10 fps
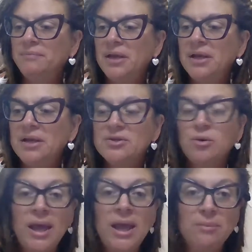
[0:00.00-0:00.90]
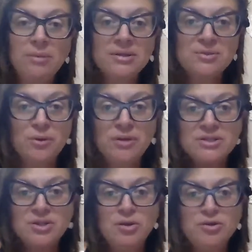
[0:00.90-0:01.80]
it's okay, because we're in
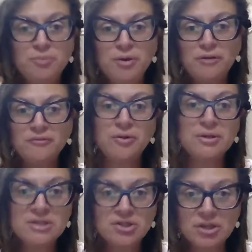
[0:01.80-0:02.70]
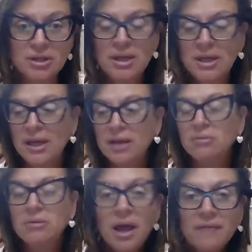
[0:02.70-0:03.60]
this huge period of transition, and a
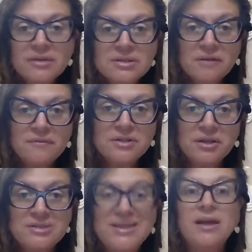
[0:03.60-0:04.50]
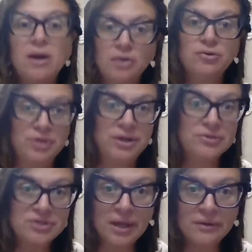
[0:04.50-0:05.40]
lot of this stuff is going to take 100
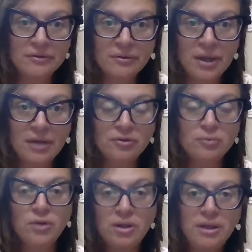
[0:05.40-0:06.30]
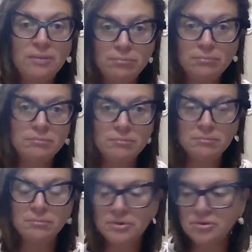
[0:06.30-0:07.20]
years yet, okay, to really
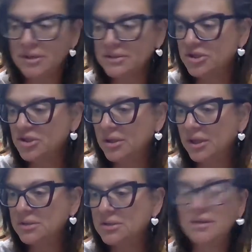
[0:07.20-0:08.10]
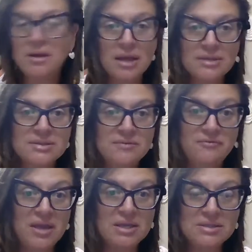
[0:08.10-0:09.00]
transition into the next
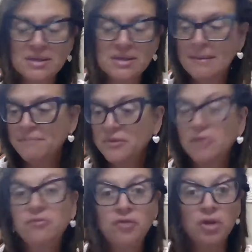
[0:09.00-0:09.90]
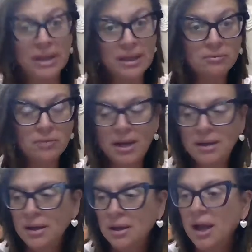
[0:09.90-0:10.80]
phase fully,
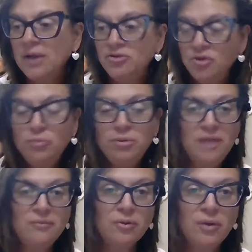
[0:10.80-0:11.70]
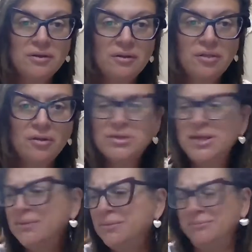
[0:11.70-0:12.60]
right? I do believe we're going to the
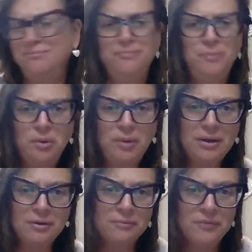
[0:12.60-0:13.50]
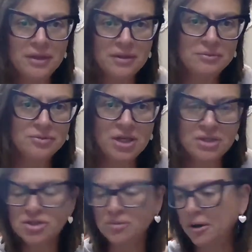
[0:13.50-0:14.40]
13, but what do I know? That could
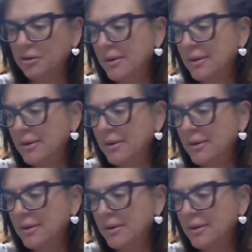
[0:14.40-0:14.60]
change tomorrow.